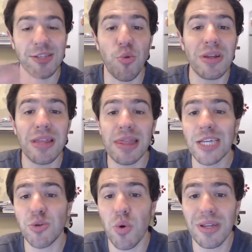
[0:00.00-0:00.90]
One of the
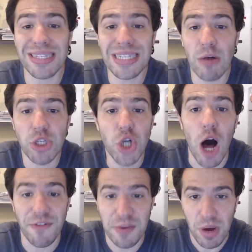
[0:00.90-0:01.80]
things we wanted to sell was
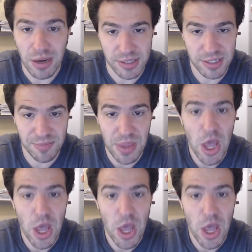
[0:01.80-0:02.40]
coffee mugs.